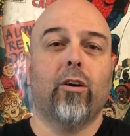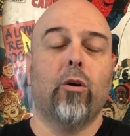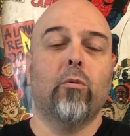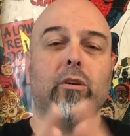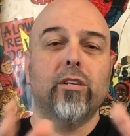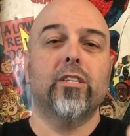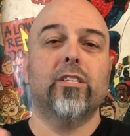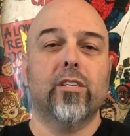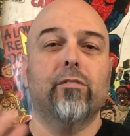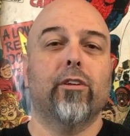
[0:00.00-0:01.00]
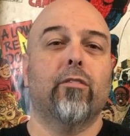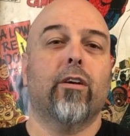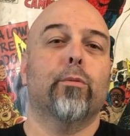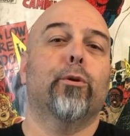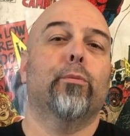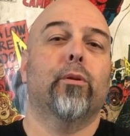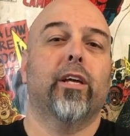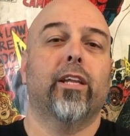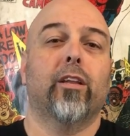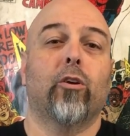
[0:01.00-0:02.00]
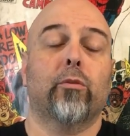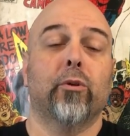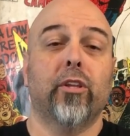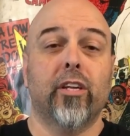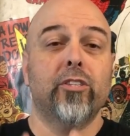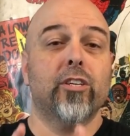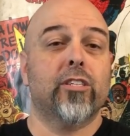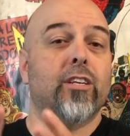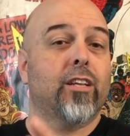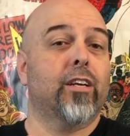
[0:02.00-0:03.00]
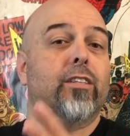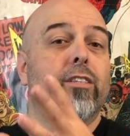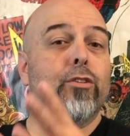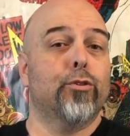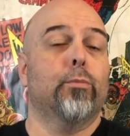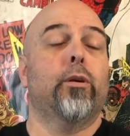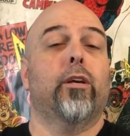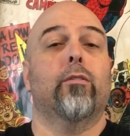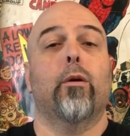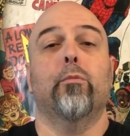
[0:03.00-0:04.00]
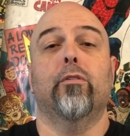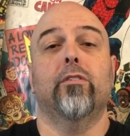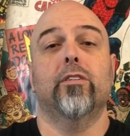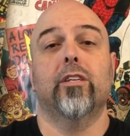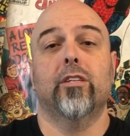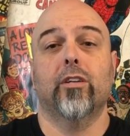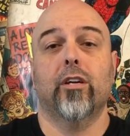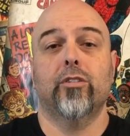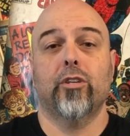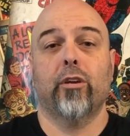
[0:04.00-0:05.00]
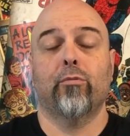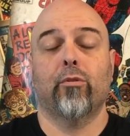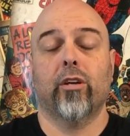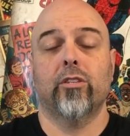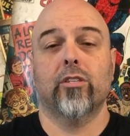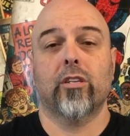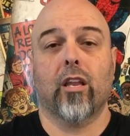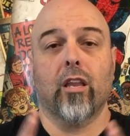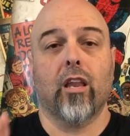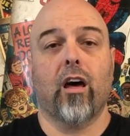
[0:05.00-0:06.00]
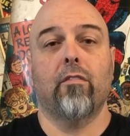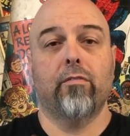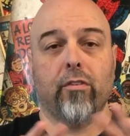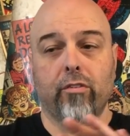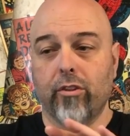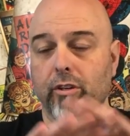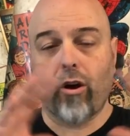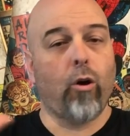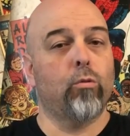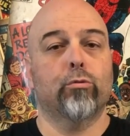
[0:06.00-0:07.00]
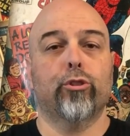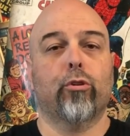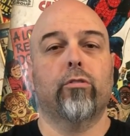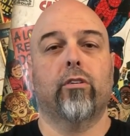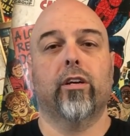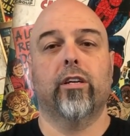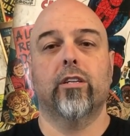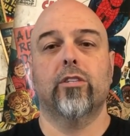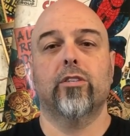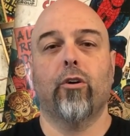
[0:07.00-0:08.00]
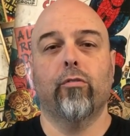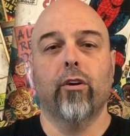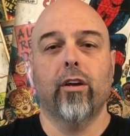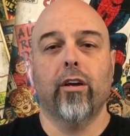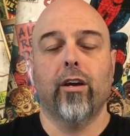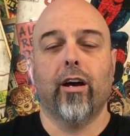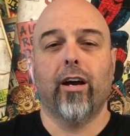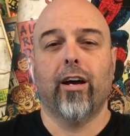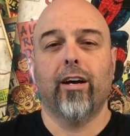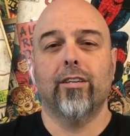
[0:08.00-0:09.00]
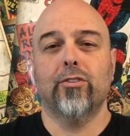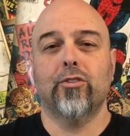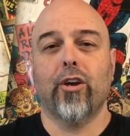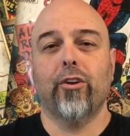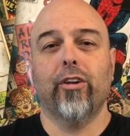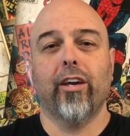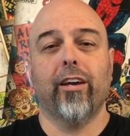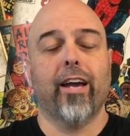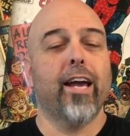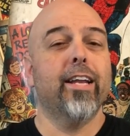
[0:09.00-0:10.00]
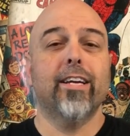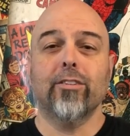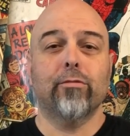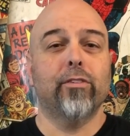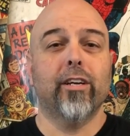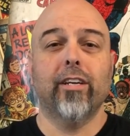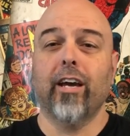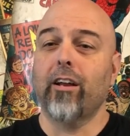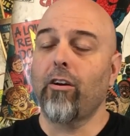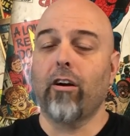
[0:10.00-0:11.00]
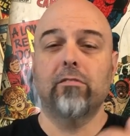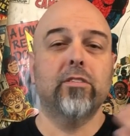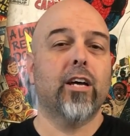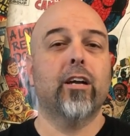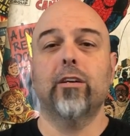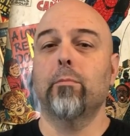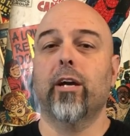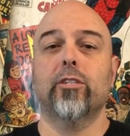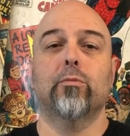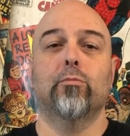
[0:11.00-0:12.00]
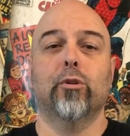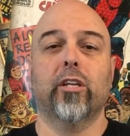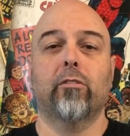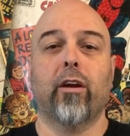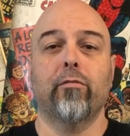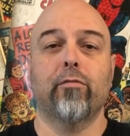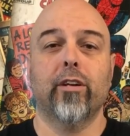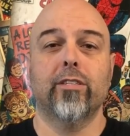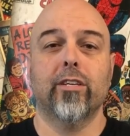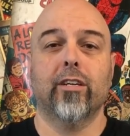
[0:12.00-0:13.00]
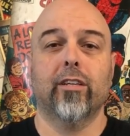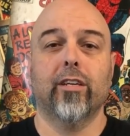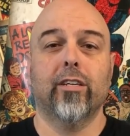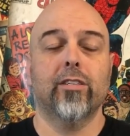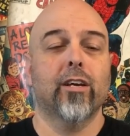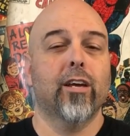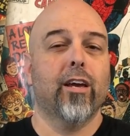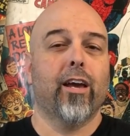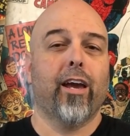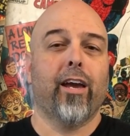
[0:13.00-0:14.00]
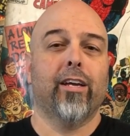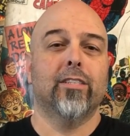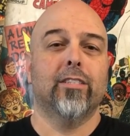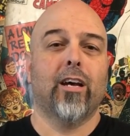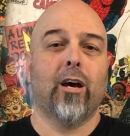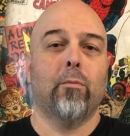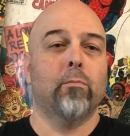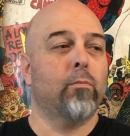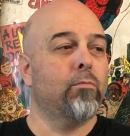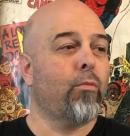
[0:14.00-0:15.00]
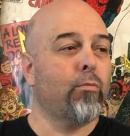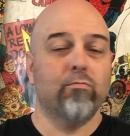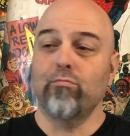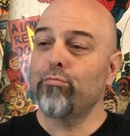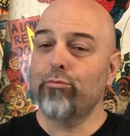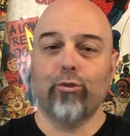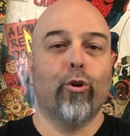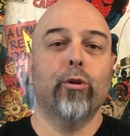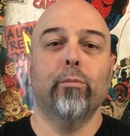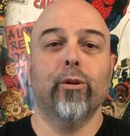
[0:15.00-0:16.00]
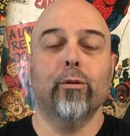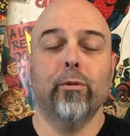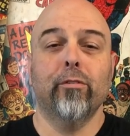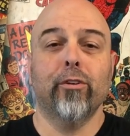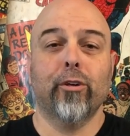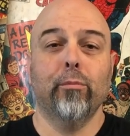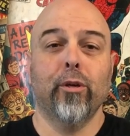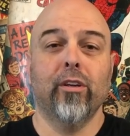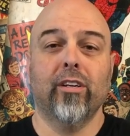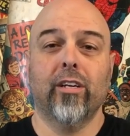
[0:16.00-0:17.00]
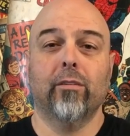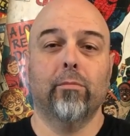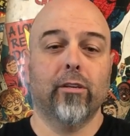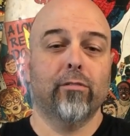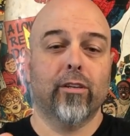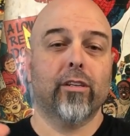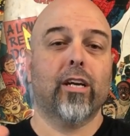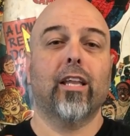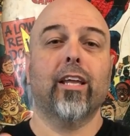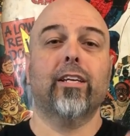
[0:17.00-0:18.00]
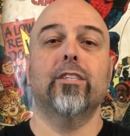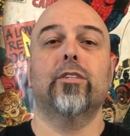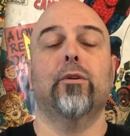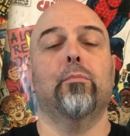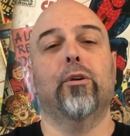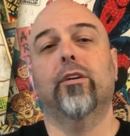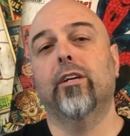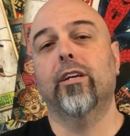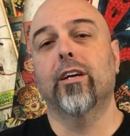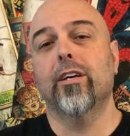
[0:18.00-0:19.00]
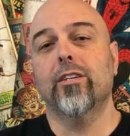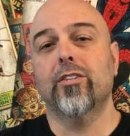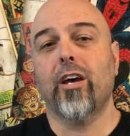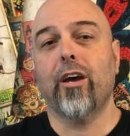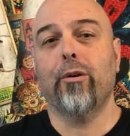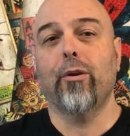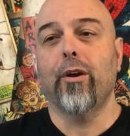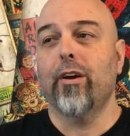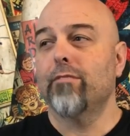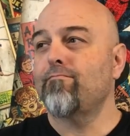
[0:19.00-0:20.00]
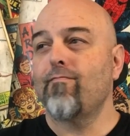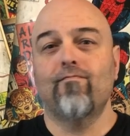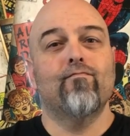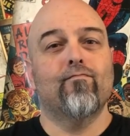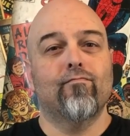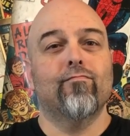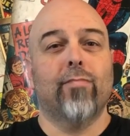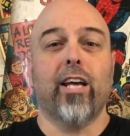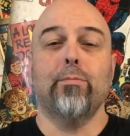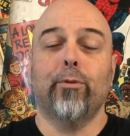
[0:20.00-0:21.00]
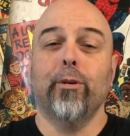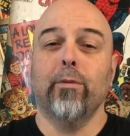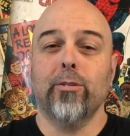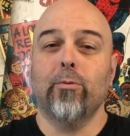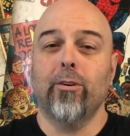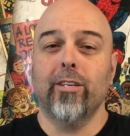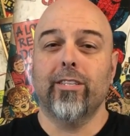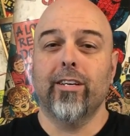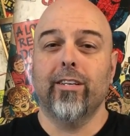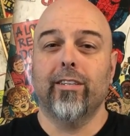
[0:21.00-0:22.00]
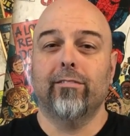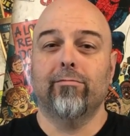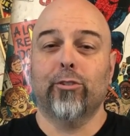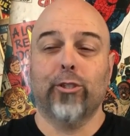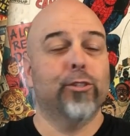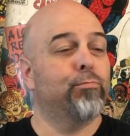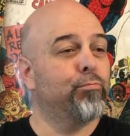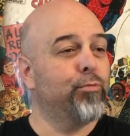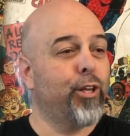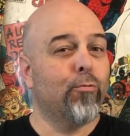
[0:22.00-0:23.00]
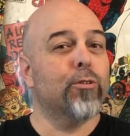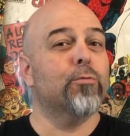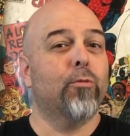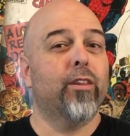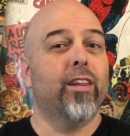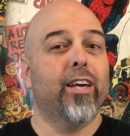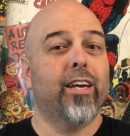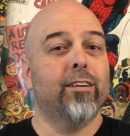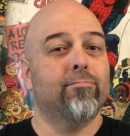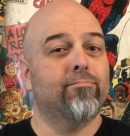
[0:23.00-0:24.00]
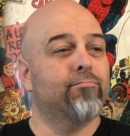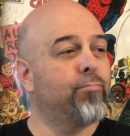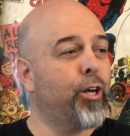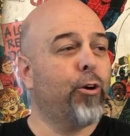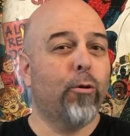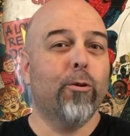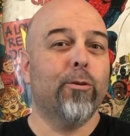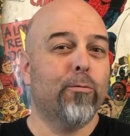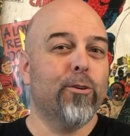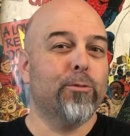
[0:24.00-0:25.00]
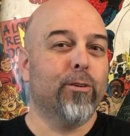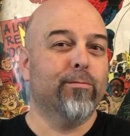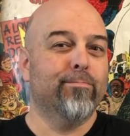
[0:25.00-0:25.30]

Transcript: I wanted to see if there are other people out there like me that just collected superhero movies in general and just love the whole genre in itself. So yeah, and as I found out, I've started to make some really great friends out of this, and trying to build a bit of a community, a bit of a collector's community. So that's pretty much why I started it. It's because there wasn't one there and I wanted to watch one.